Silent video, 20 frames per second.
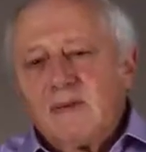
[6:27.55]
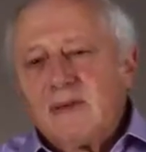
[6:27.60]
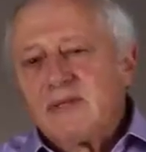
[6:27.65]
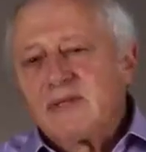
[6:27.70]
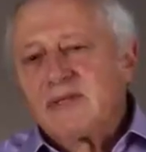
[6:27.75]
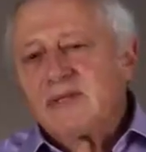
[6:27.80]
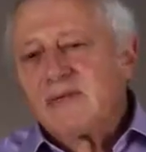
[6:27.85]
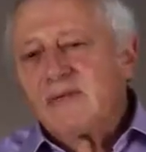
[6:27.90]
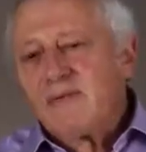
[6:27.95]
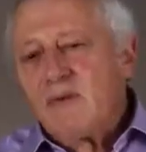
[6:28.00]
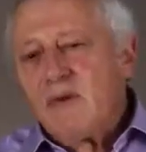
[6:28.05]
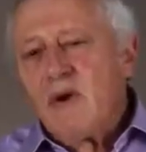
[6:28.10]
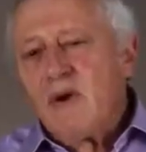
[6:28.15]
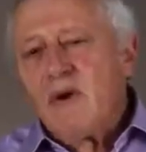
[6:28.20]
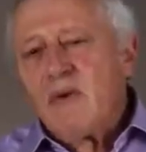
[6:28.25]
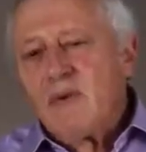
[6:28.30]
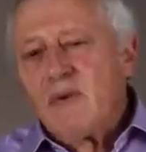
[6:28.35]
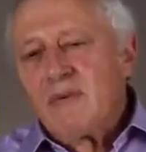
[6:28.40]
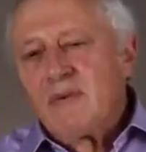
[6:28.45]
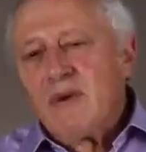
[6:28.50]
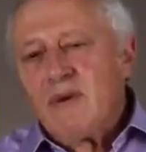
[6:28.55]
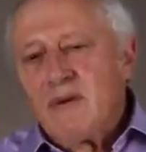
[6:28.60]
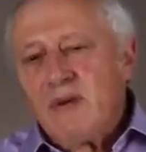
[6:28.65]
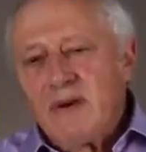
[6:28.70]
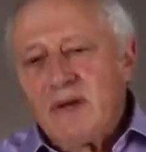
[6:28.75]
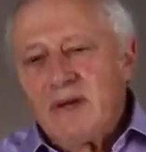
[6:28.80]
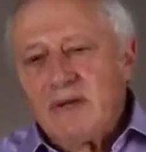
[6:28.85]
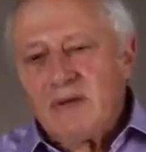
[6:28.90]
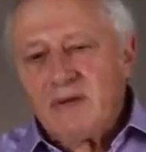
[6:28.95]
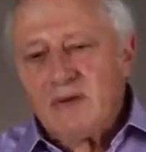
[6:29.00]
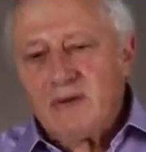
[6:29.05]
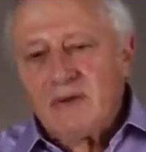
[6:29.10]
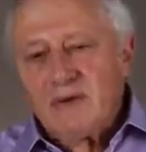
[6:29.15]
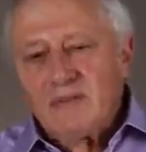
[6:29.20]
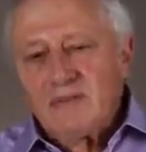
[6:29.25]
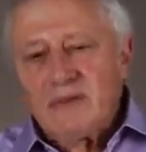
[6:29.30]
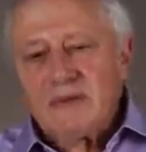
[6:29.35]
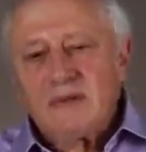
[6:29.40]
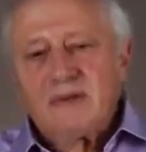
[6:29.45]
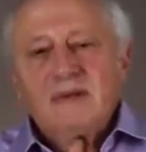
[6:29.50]
But the British withdrew the
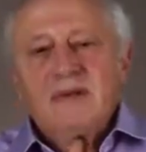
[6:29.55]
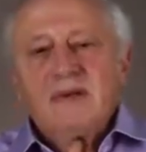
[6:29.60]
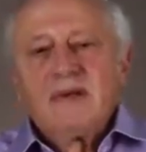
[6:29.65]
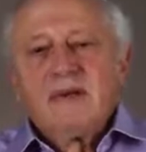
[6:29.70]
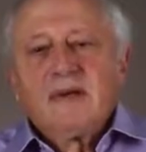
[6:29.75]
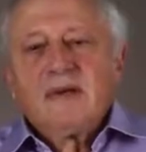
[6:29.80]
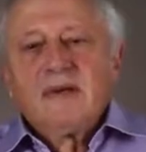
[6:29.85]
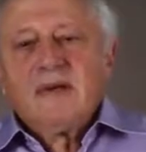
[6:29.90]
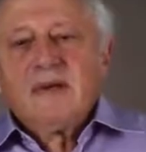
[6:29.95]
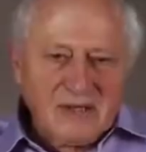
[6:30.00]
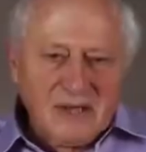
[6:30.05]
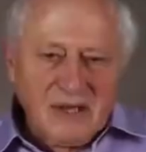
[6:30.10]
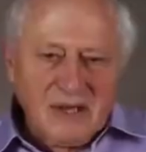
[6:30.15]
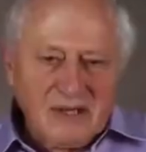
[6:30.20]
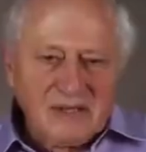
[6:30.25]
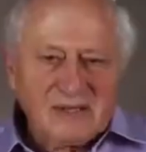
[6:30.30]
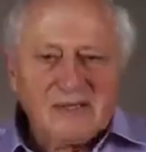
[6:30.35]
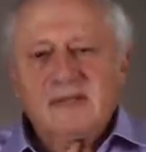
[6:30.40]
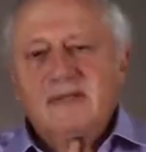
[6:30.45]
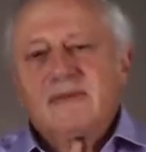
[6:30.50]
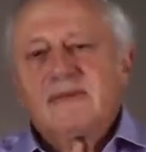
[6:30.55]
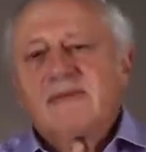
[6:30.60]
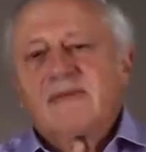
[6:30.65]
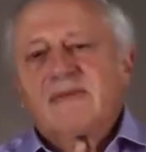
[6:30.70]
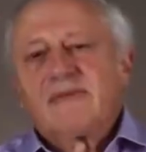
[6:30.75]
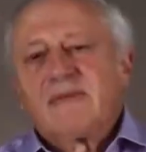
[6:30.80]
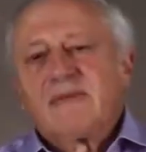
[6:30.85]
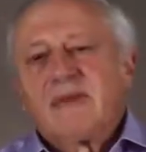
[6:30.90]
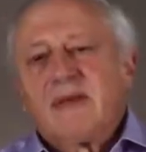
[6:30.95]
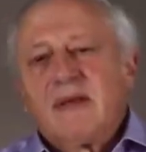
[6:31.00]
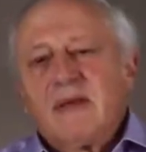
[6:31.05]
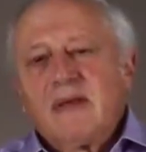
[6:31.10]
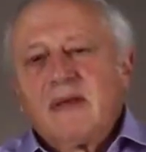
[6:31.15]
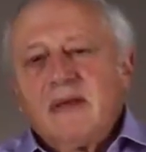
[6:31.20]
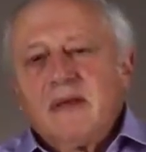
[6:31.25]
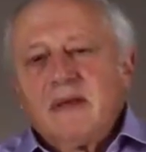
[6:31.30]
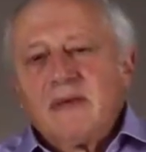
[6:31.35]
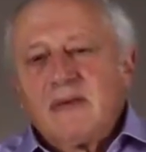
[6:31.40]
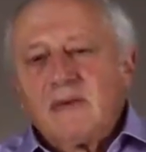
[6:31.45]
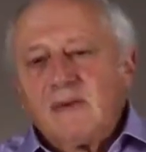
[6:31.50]
idea in 1938.
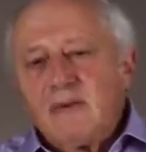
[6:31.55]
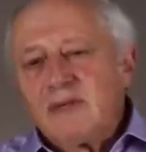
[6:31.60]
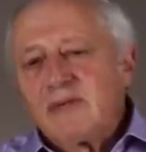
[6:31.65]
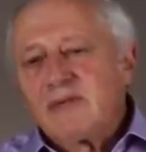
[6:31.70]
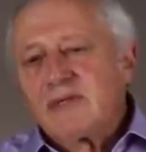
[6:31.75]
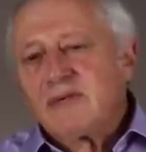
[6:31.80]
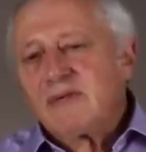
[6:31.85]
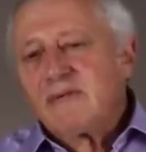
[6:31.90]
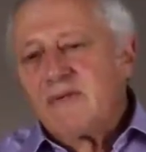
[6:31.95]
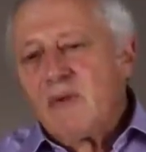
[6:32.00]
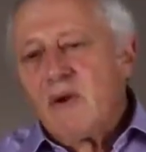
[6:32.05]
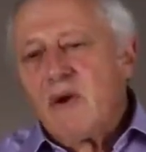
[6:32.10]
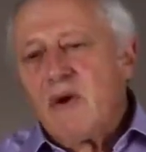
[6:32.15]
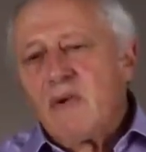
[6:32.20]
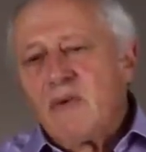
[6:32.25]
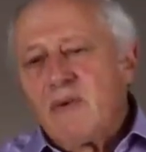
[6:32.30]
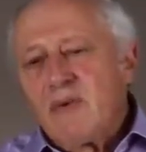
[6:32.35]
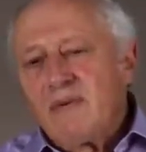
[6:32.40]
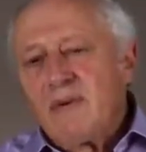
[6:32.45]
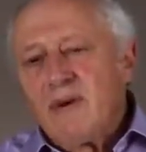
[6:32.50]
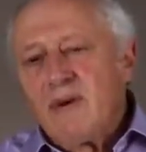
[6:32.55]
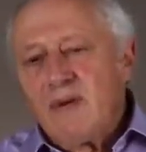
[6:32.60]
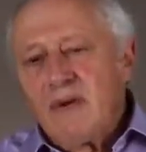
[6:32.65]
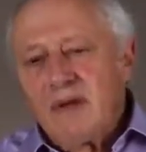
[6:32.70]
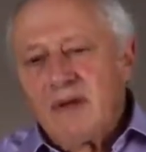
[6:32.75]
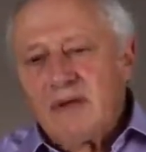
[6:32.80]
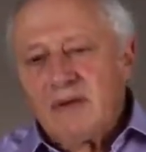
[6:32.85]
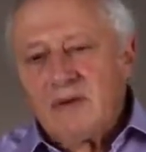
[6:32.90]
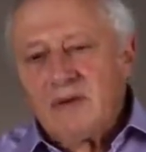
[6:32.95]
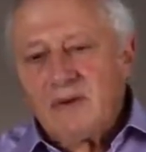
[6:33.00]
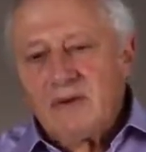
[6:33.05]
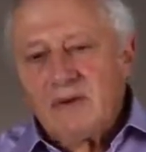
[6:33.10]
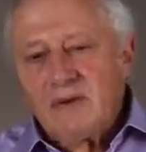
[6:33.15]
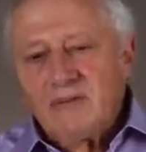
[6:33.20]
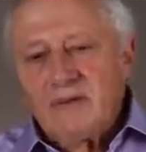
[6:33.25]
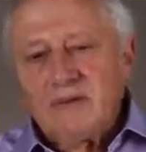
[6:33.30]
The winds of war were blowing in Europe,